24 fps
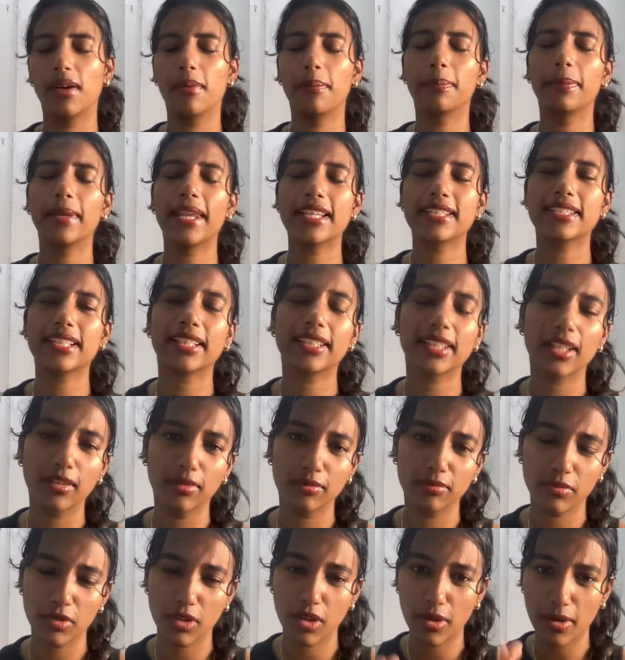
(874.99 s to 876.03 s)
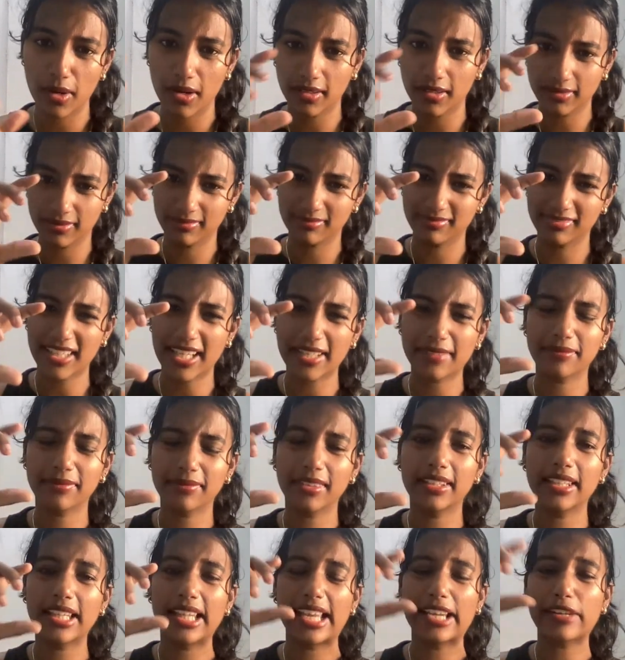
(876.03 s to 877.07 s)
placed at that
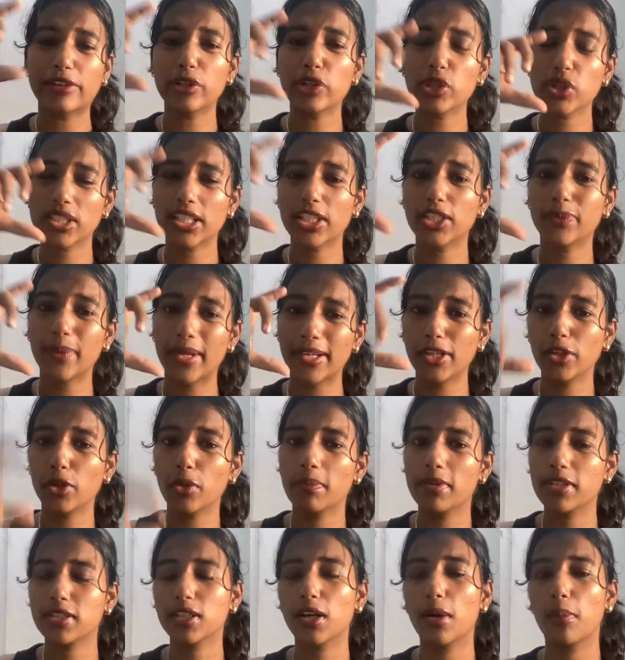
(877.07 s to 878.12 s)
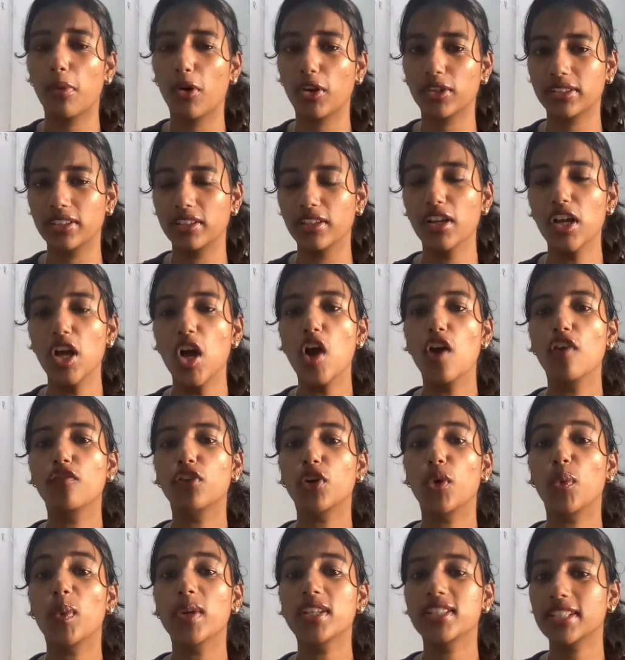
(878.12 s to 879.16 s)
they introduced a 20 rupees per bottle,
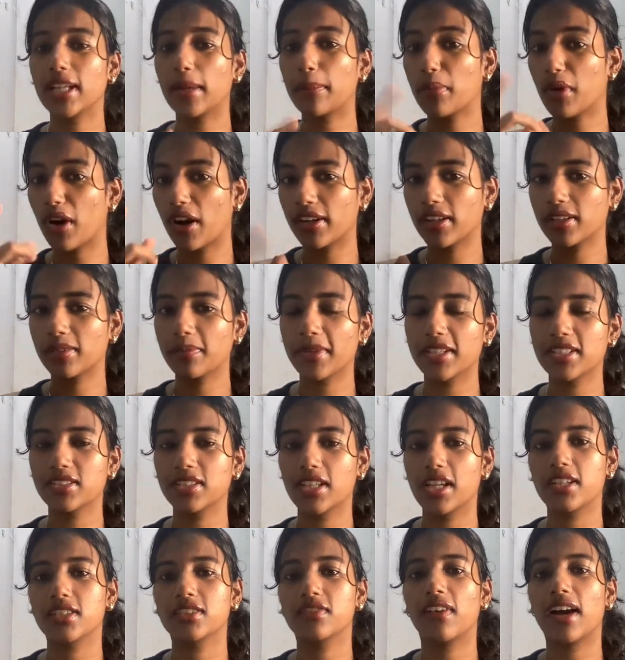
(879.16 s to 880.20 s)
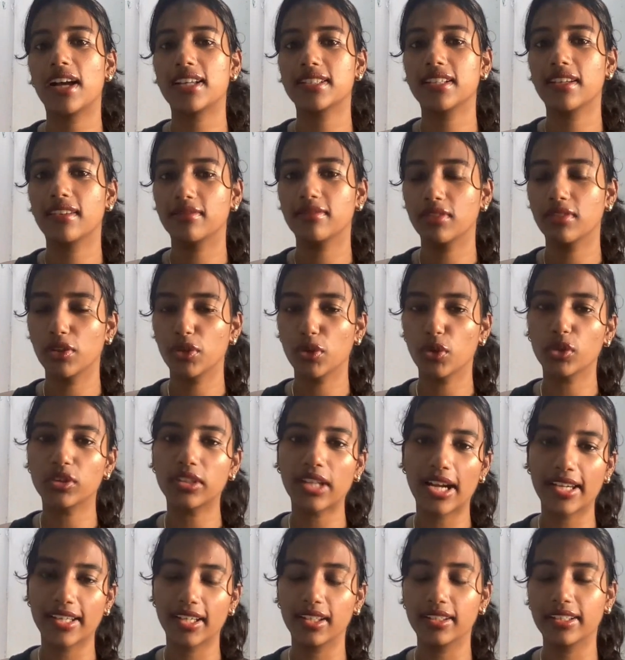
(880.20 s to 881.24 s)
from which their product mix changed. Wahan se growth
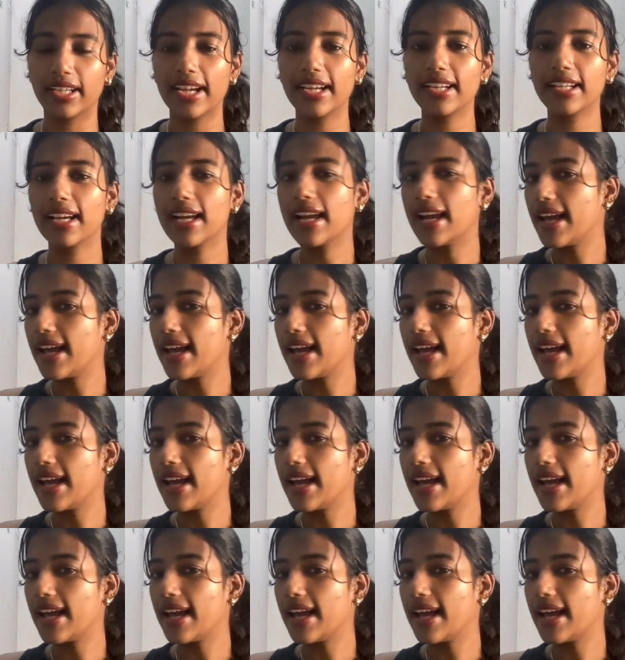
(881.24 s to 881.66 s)
aaya, right?